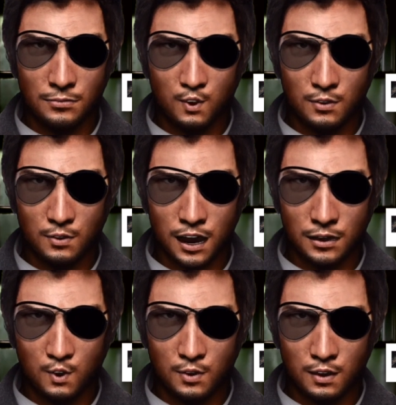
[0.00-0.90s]
reel of
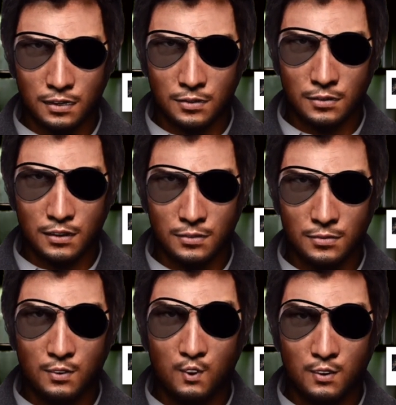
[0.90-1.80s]
all your best times.
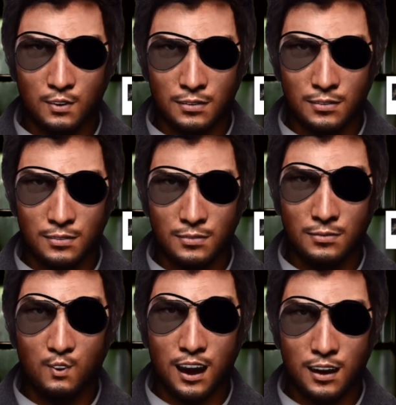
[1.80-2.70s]
Ooh,
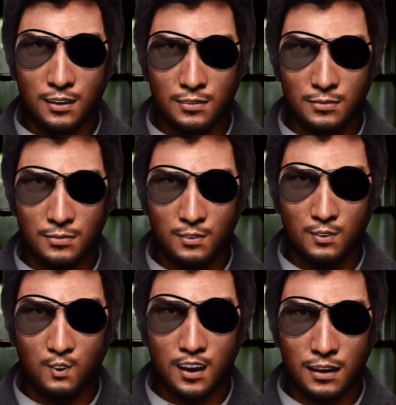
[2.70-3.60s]
wow.
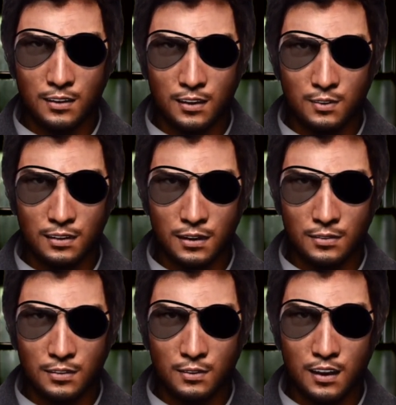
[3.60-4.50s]
You know, I'm almost at
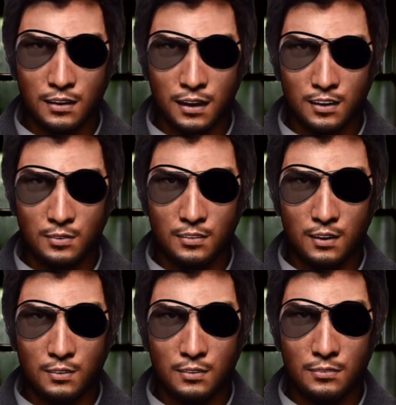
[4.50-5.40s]
like 900
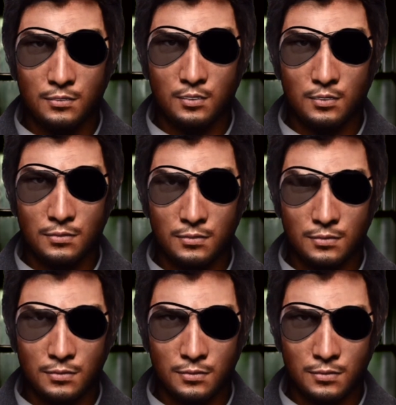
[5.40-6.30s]
videos.
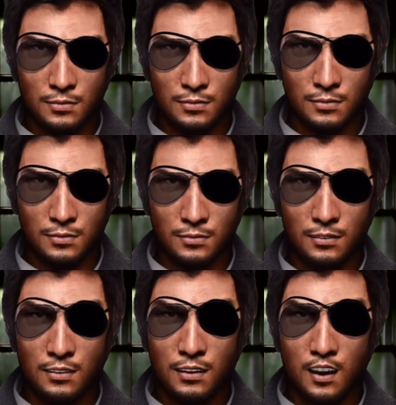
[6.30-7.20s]

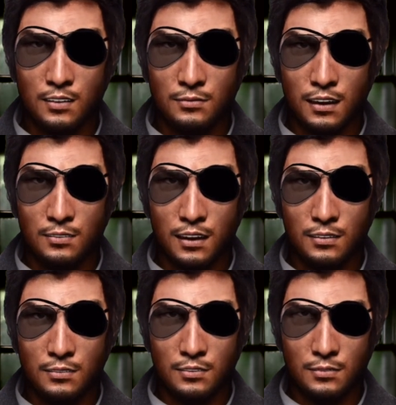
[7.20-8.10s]
You know, I don't have the
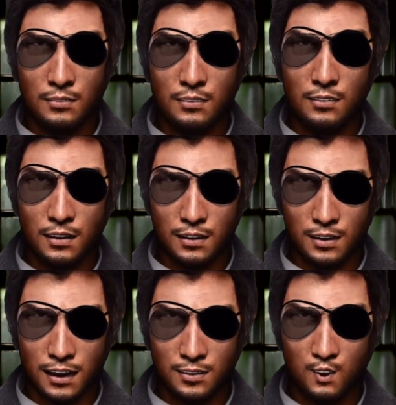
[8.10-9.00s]
time
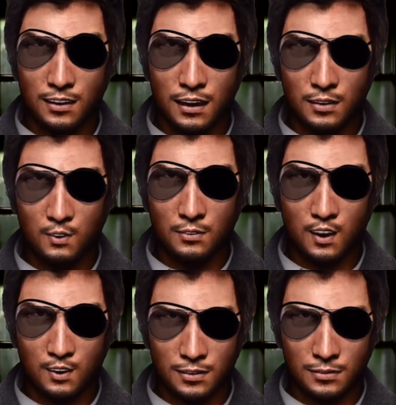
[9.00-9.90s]
to do that. There's
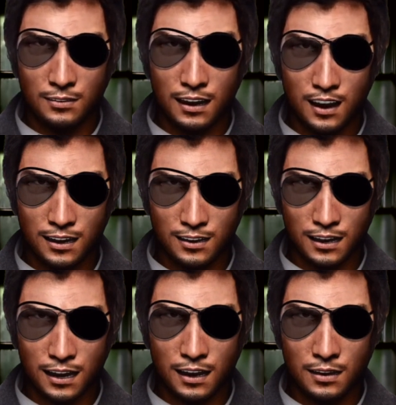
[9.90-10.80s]
no way. You know, that
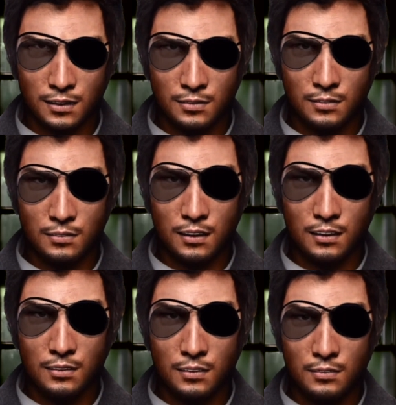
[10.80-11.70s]
would be amazing to
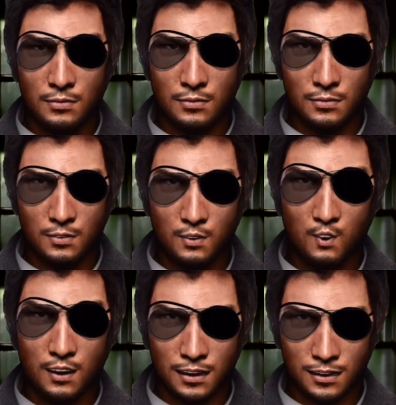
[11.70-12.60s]
do, though.
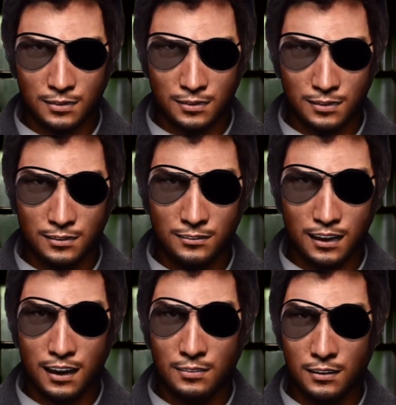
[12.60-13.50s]
Wow.
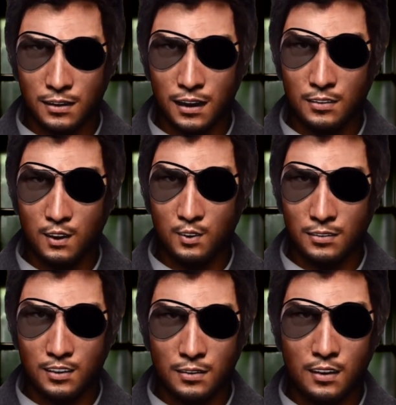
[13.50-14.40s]
I would
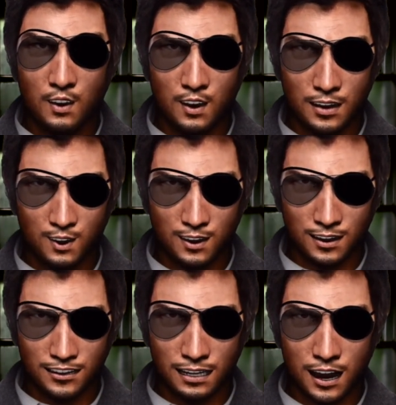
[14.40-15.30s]
have no idea
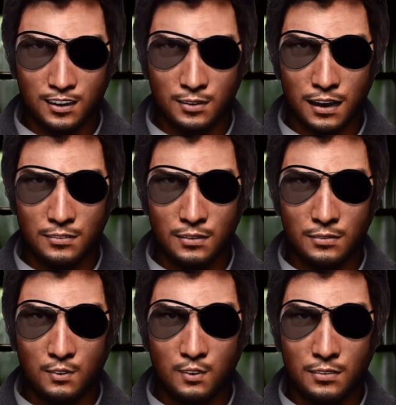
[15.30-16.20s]
where to start. That would be
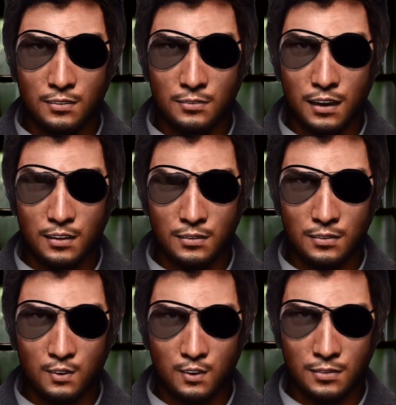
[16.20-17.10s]
cool, though. I mean, I
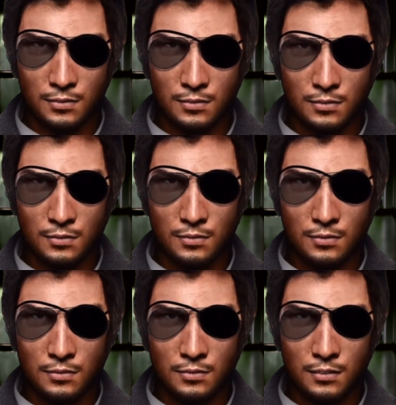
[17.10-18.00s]
can't just,
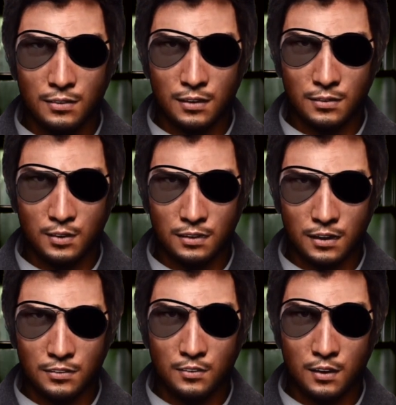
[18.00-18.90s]
you know,
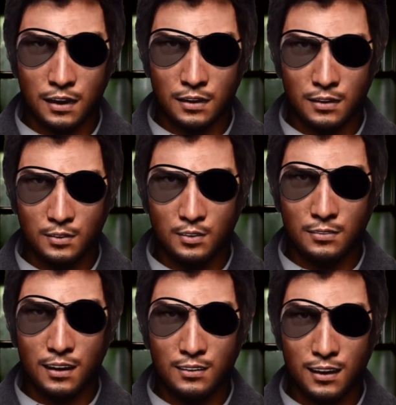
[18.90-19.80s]
skip around.
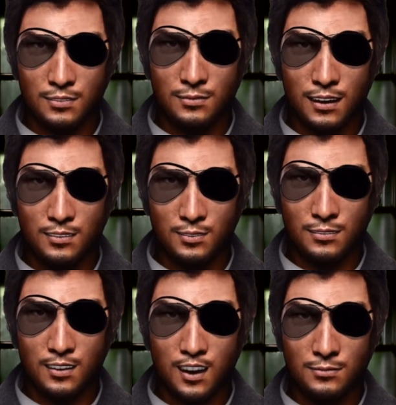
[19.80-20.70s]
I'd have to
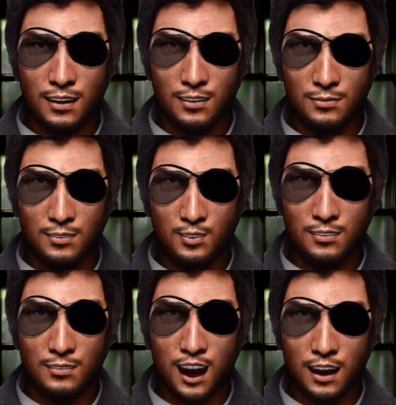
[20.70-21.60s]
actually go back and
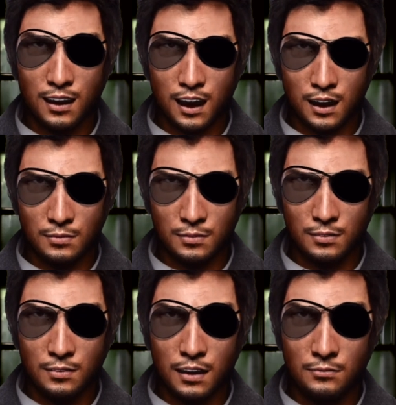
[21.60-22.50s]
check them all out.
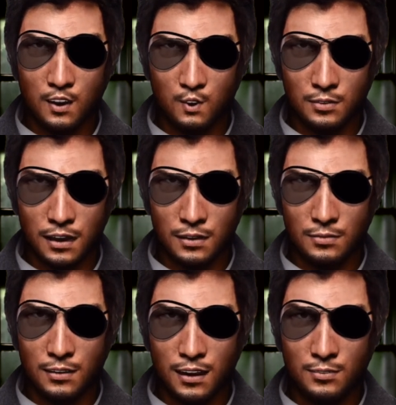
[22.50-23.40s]
Yeah, I don't have the time
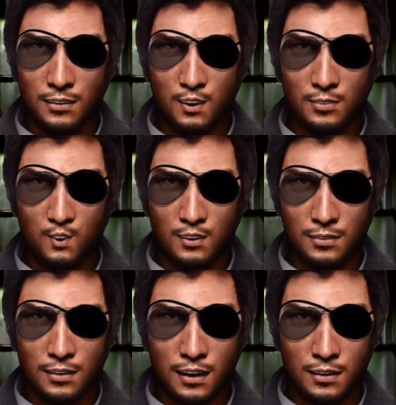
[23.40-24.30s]
to do that, but that would be
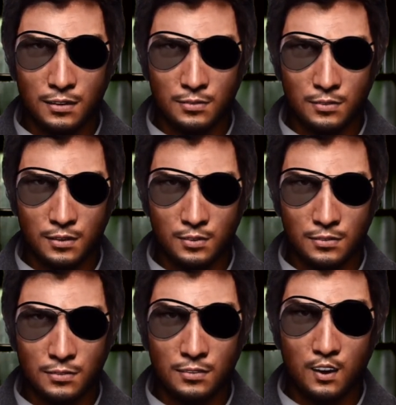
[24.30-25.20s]
amazing to do.
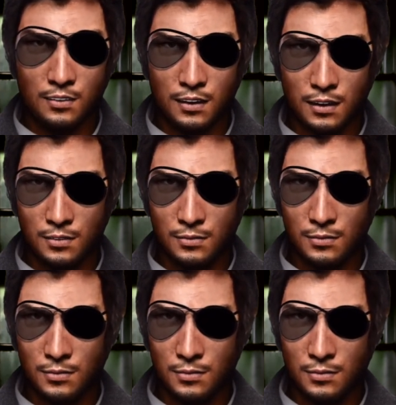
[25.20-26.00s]
You know, who knows?